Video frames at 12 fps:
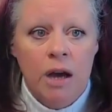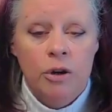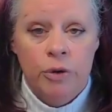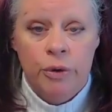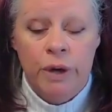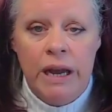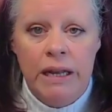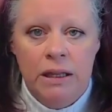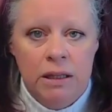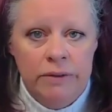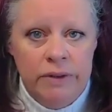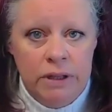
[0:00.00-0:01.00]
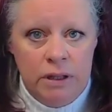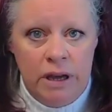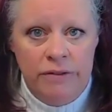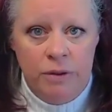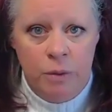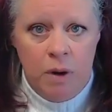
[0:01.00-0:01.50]
Creating and living the
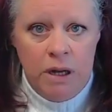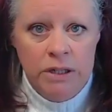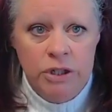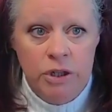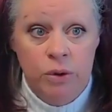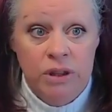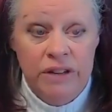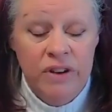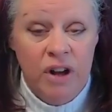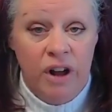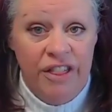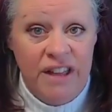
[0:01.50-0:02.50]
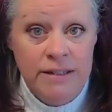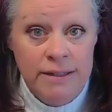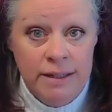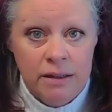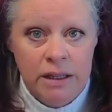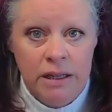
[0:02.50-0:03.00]
life that we want to, living
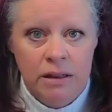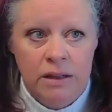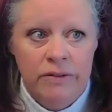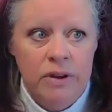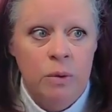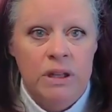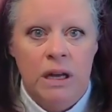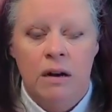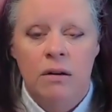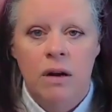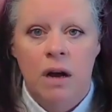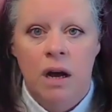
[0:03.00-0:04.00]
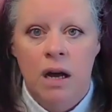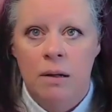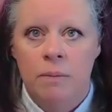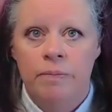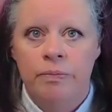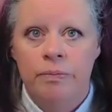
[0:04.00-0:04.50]
authentically, living without
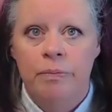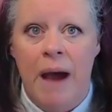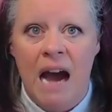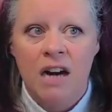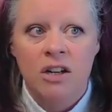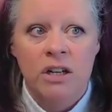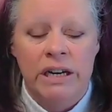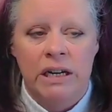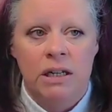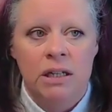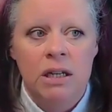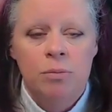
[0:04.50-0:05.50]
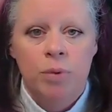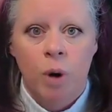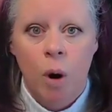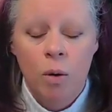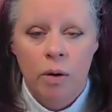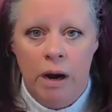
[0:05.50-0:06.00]
battering
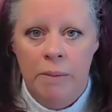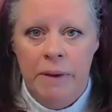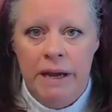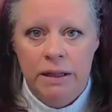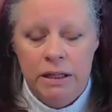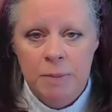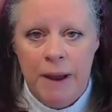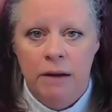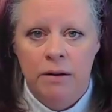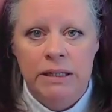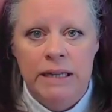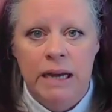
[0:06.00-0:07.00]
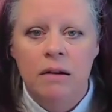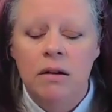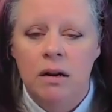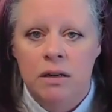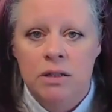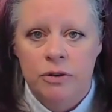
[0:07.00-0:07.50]
programming that's pounding down
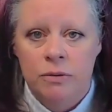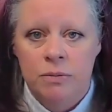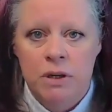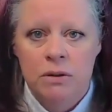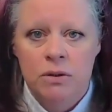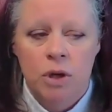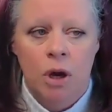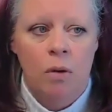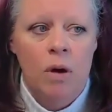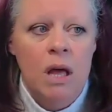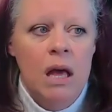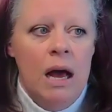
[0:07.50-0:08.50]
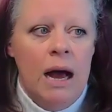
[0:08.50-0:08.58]
on us from years ago.